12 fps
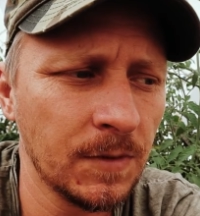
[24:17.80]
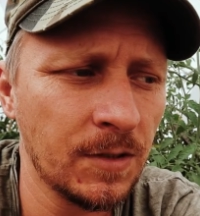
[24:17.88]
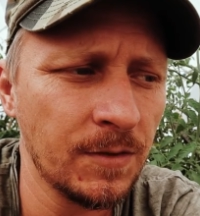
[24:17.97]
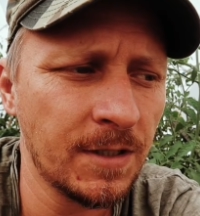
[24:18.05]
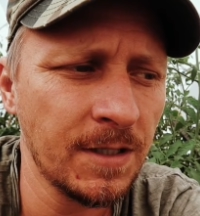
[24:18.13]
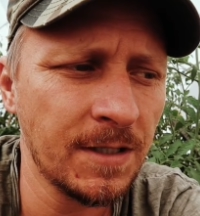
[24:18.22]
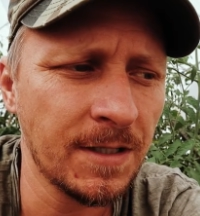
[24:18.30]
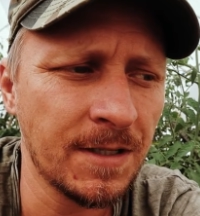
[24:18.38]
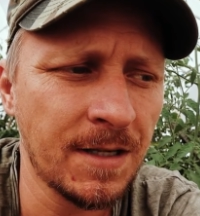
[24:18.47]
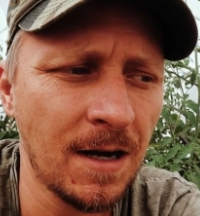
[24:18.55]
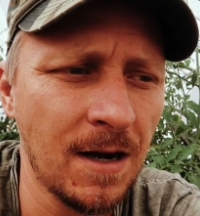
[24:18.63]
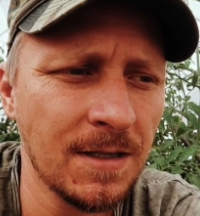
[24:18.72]
So it's just this
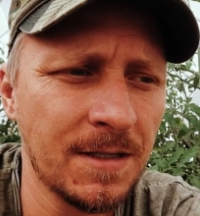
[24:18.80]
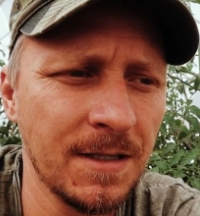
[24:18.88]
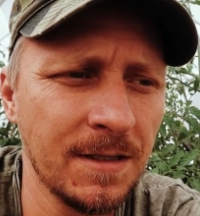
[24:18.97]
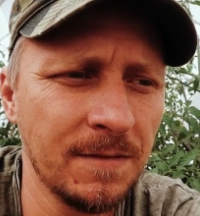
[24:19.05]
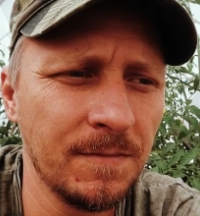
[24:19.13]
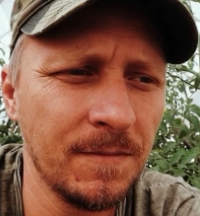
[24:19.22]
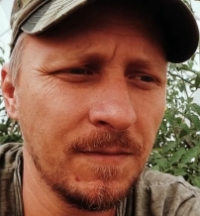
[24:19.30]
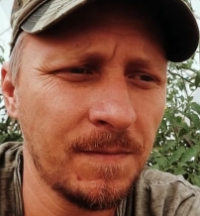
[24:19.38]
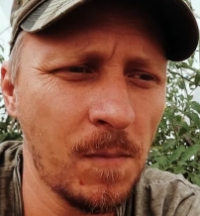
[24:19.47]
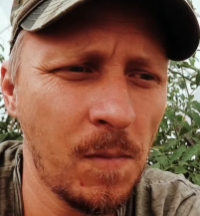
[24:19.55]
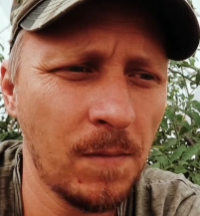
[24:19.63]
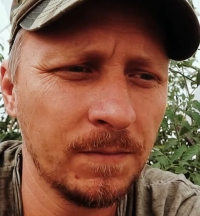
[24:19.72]
constant
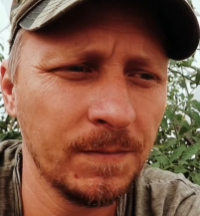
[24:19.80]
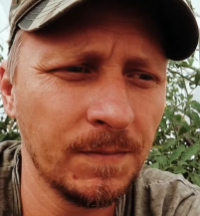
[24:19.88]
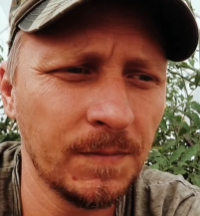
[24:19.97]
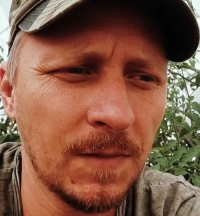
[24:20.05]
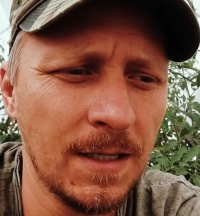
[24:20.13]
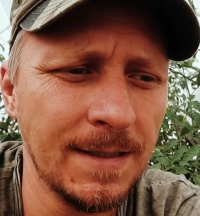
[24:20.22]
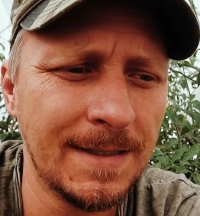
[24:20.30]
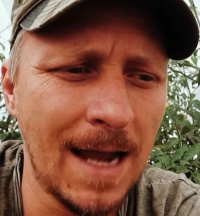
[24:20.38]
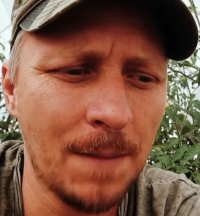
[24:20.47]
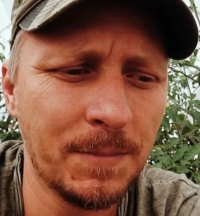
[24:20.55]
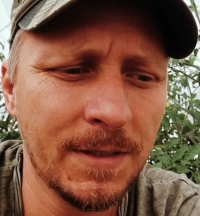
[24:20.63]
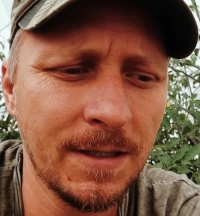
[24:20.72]

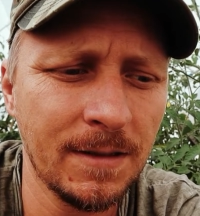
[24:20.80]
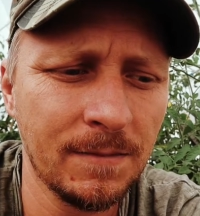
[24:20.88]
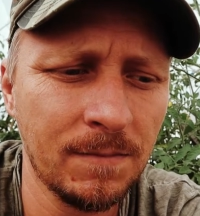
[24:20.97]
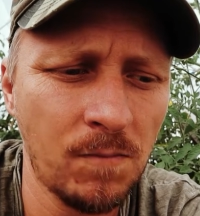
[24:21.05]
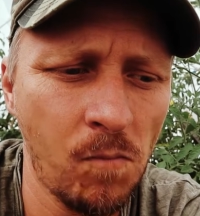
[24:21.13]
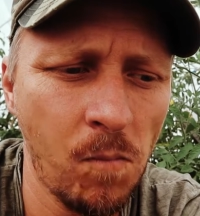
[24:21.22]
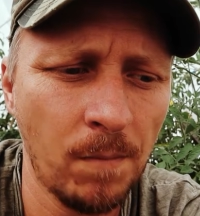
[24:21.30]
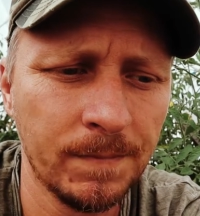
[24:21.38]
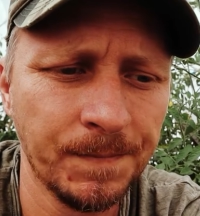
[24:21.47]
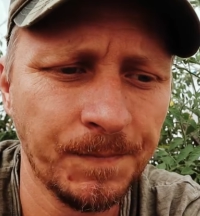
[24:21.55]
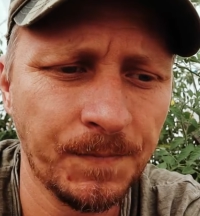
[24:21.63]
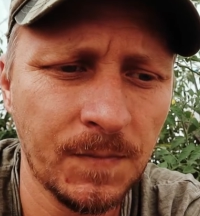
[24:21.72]
adapting
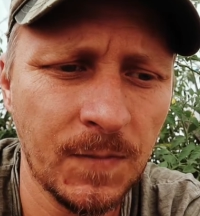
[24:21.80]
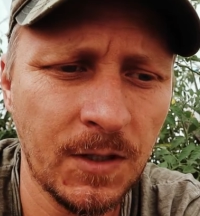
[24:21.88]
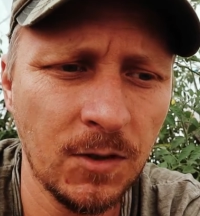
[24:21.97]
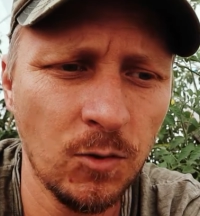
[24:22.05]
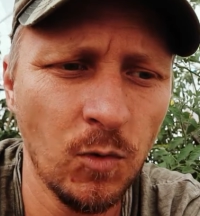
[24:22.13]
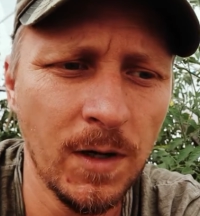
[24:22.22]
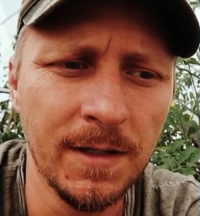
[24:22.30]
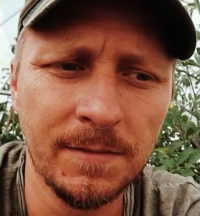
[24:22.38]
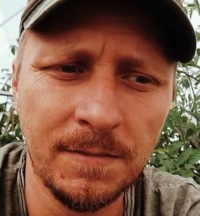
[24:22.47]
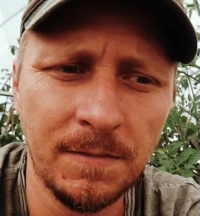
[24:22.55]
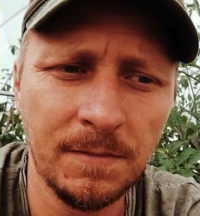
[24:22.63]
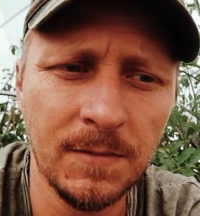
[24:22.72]
to what
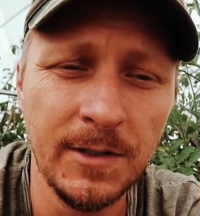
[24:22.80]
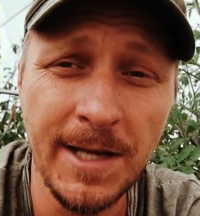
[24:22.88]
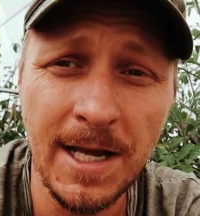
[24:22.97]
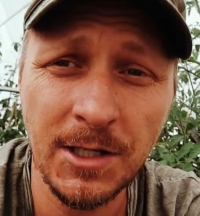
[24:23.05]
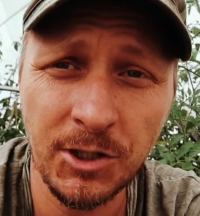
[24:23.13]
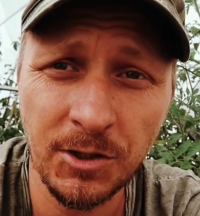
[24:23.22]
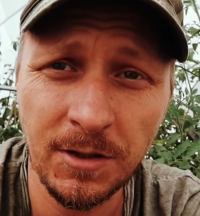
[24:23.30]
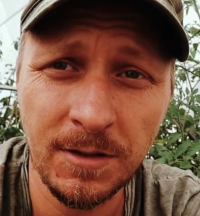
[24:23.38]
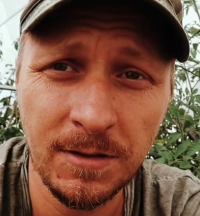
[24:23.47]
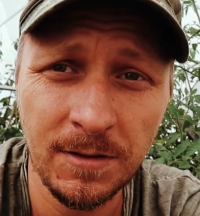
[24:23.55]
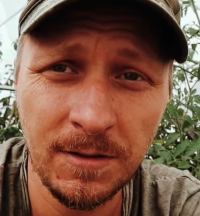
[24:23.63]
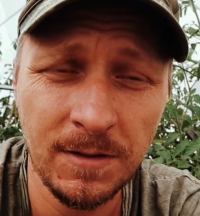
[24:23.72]
nature
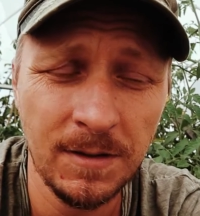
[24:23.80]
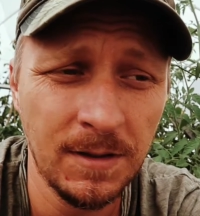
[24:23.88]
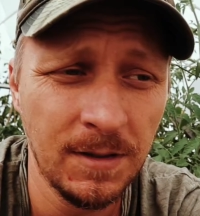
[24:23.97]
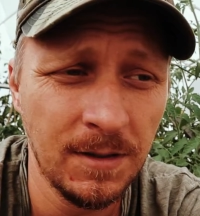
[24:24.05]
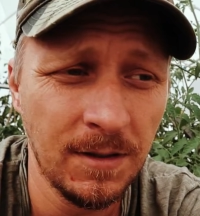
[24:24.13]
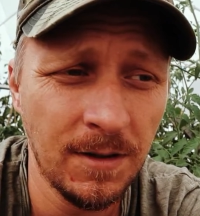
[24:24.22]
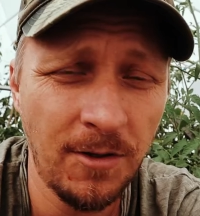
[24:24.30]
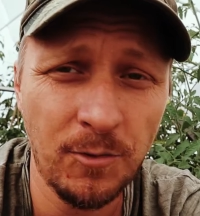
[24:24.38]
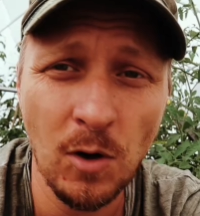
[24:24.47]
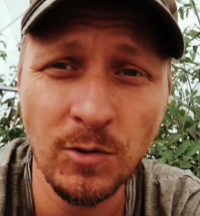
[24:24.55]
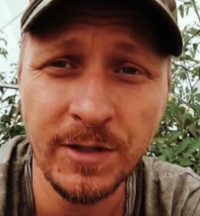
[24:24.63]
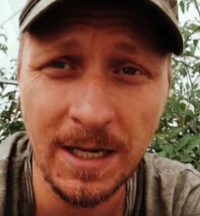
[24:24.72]

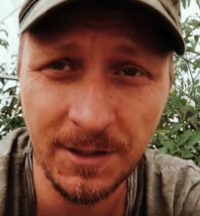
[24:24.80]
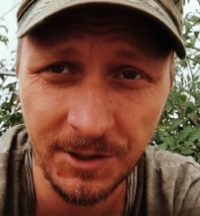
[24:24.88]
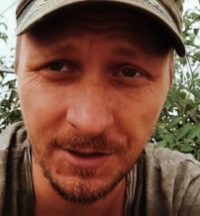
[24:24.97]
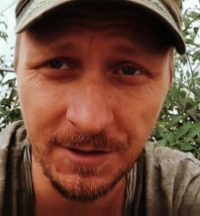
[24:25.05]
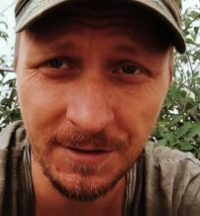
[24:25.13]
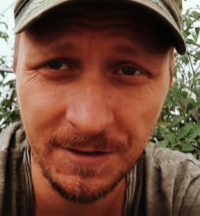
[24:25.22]
throws at you.